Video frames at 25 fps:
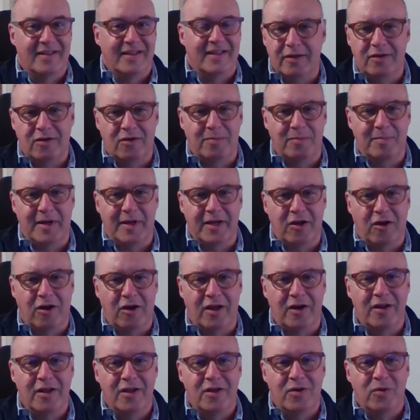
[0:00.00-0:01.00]
Oh my
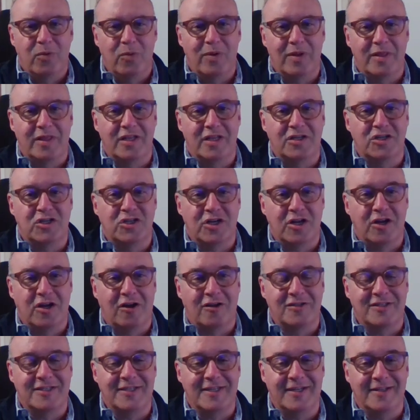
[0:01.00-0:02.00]
God, with the
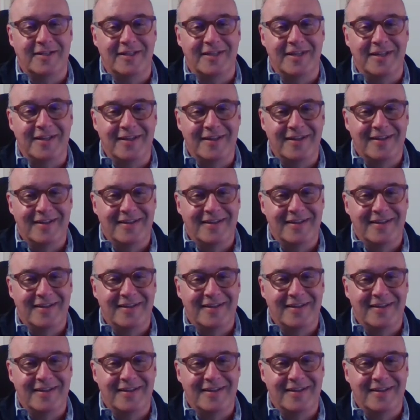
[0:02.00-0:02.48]
Chagall ceiling.